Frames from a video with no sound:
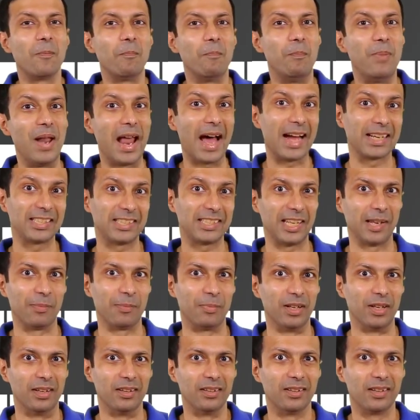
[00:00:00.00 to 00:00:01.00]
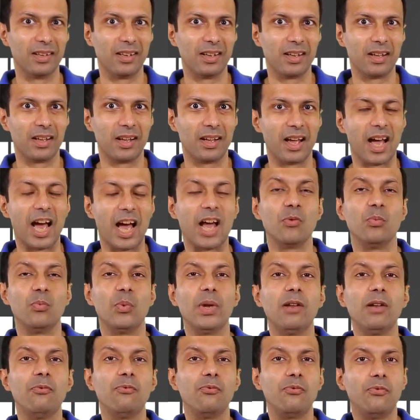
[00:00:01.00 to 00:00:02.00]
blank table and
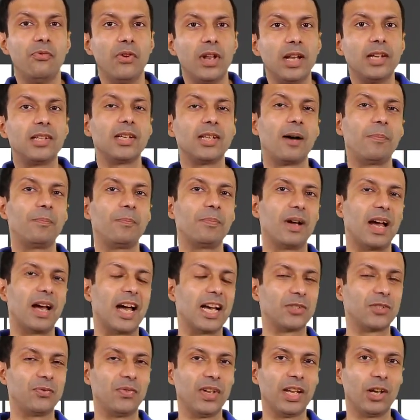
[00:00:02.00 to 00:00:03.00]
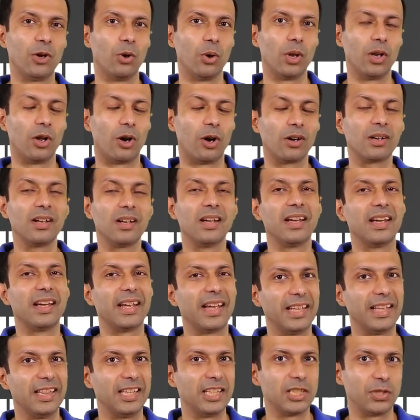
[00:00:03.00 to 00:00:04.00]
we'll fill it up as we go along
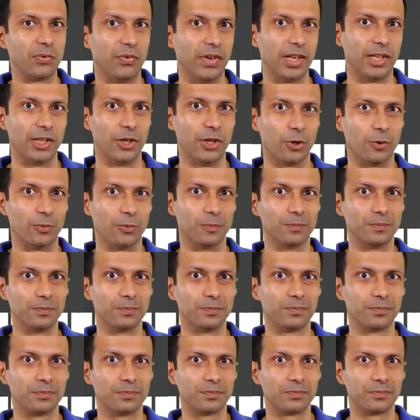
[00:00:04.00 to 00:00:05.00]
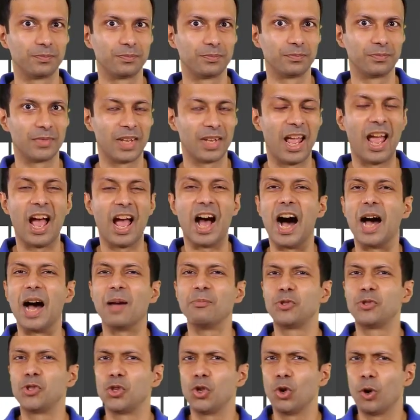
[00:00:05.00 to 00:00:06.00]
in this video. I'm
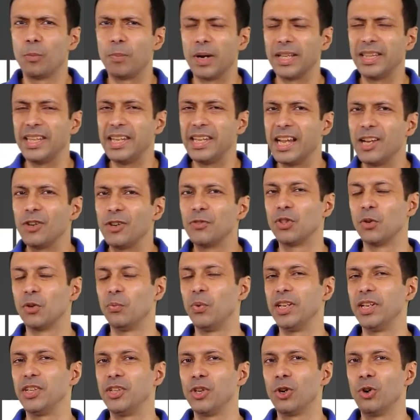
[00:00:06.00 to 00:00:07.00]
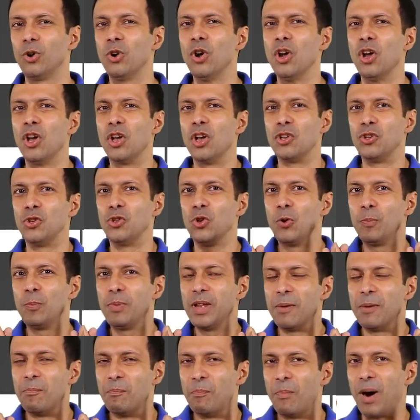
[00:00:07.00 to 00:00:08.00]
sure by the end of the video, you'll be
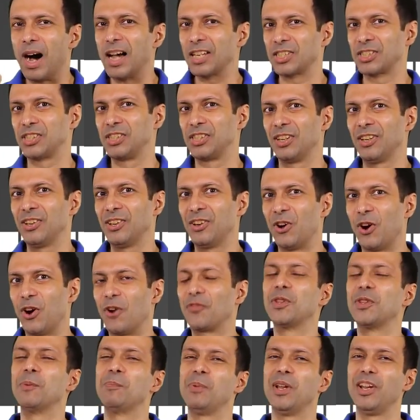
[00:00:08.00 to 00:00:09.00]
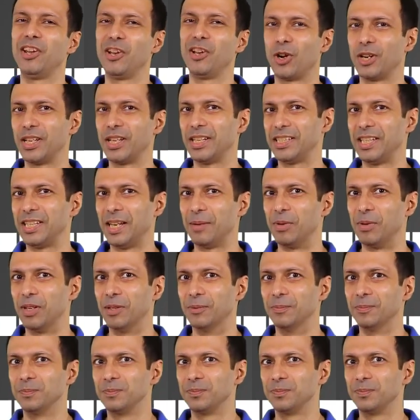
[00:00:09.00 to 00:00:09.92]
a master of the periodic table.